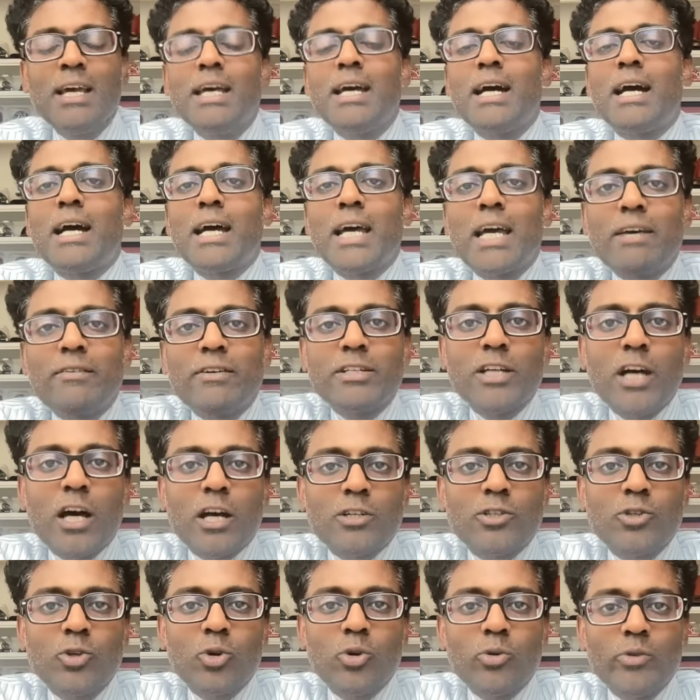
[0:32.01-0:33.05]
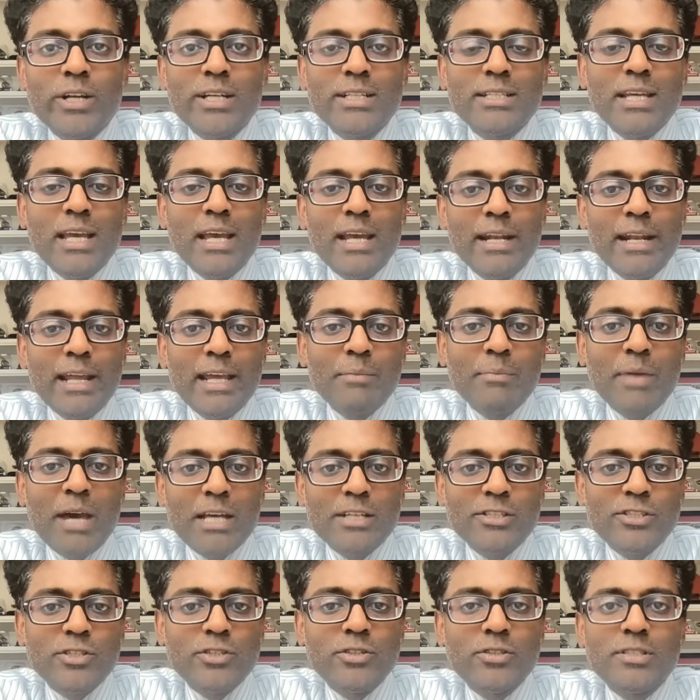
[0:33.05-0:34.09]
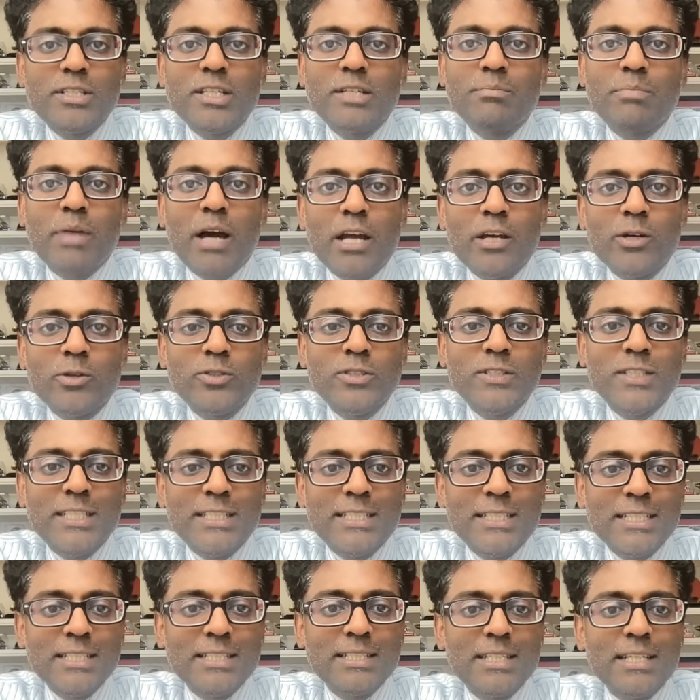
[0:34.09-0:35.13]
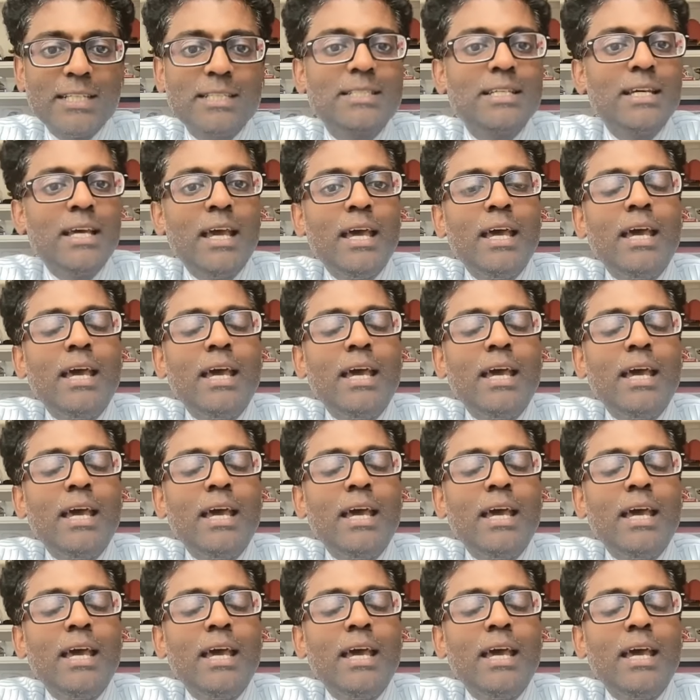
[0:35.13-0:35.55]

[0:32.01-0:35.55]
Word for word: I have a doctorate and a master's in biostatistics,